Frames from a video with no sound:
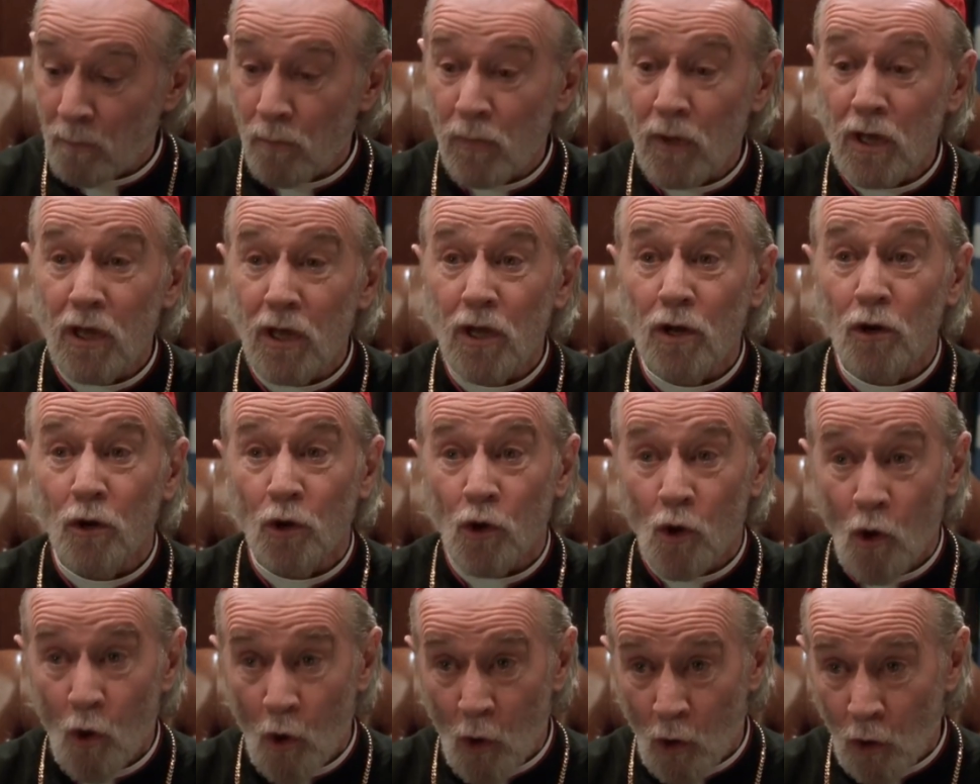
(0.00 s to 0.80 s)
me to
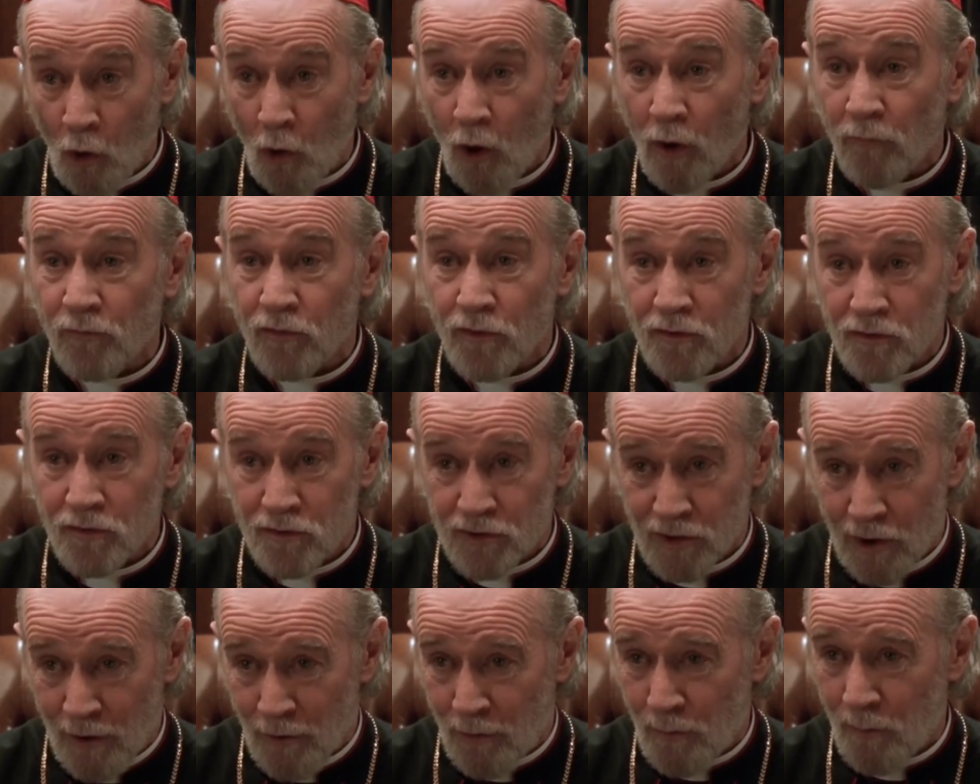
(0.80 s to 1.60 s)
call off the
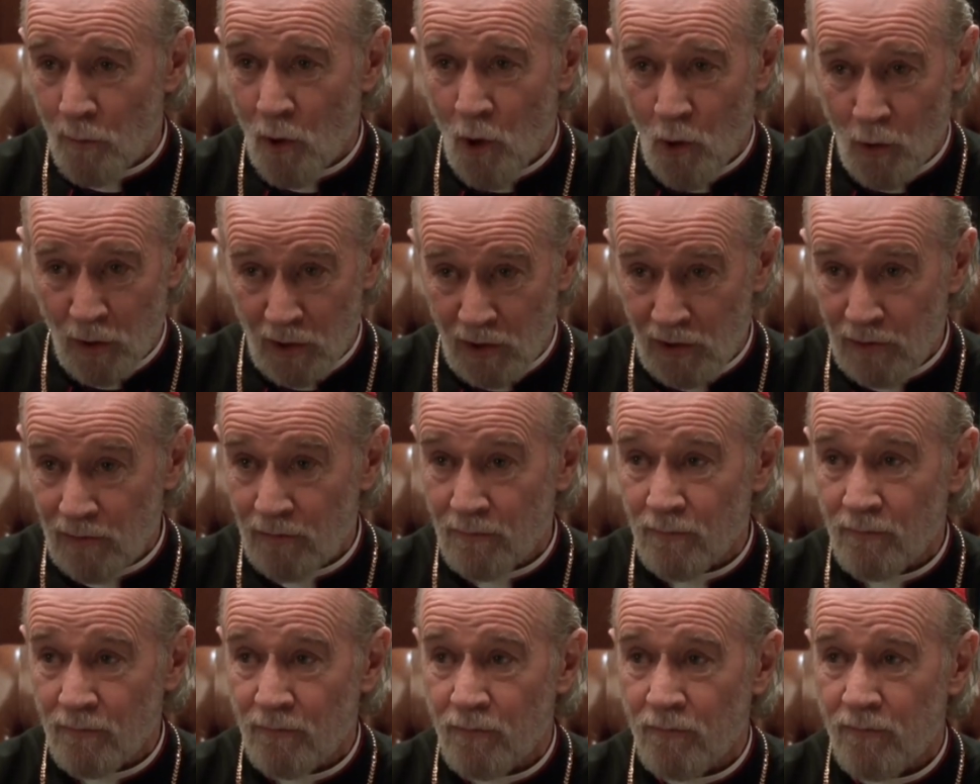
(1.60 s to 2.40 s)
ceremony
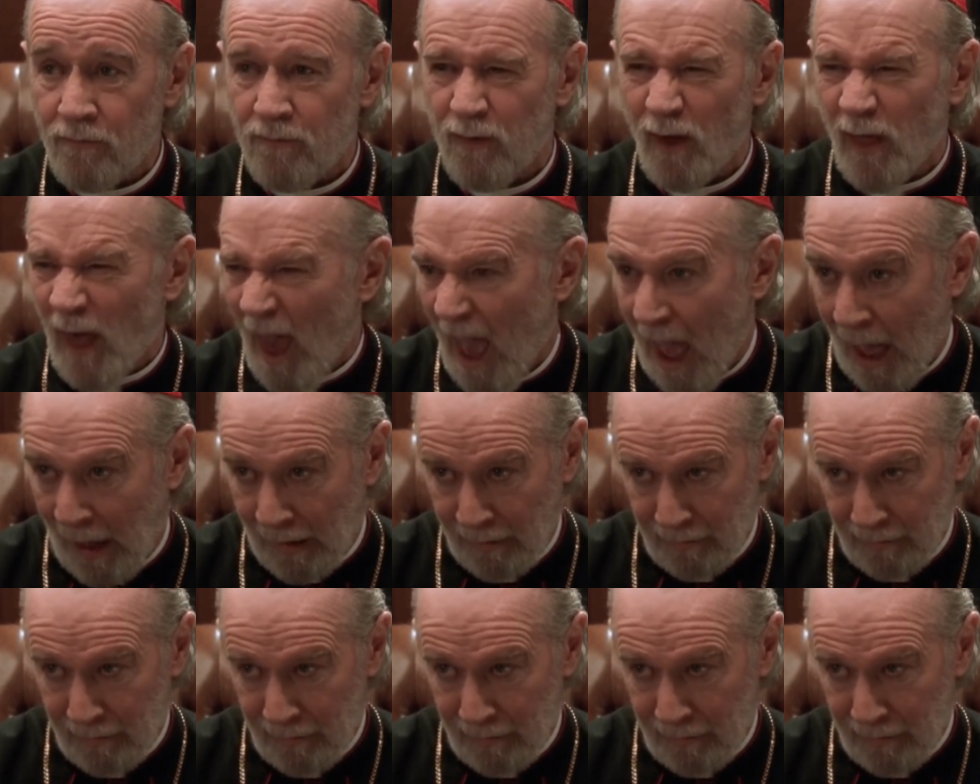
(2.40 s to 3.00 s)
for that?